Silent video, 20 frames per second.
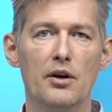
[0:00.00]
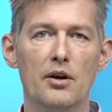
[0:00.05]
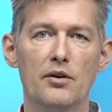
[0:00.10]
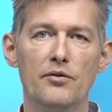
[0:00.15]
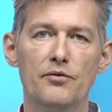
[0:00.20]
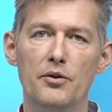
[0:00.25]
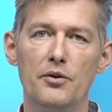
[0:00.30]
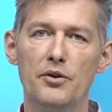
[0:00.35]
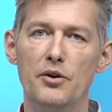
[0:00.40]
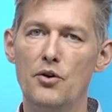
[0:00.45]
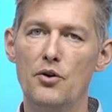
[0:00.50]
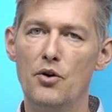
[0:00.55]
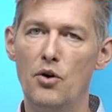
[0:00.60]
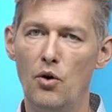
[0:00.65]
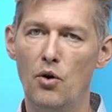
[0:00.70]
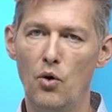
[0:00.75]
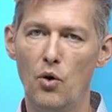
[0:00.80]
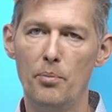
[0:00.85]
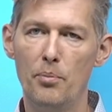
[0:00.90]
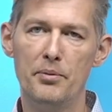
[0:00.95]
for the
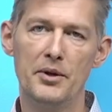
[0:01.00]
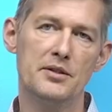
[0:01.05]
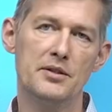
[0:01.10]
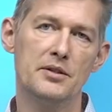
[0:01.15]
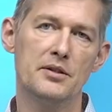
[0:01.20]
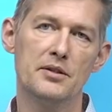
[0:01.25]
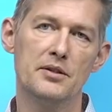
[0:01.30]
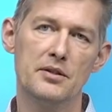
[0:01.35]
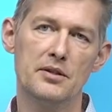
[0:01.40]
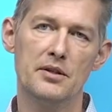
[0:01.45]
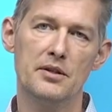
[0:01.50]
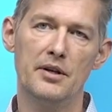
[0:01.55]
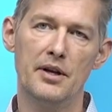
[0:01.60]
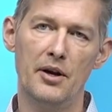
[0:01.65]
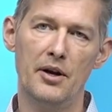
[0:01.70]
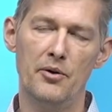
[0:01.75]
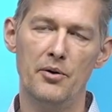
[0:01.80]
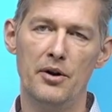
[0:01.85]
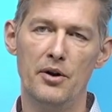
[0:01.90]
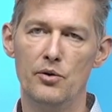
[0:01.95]
core business
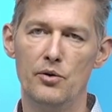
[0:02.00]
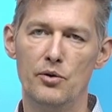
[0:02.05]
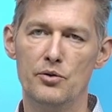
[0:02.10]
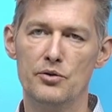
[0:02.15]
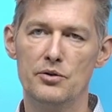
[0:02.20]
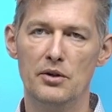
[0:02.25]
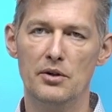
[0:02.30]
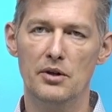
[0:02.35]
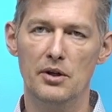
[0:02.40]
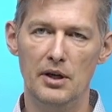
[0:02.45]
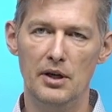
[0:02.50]
scenarios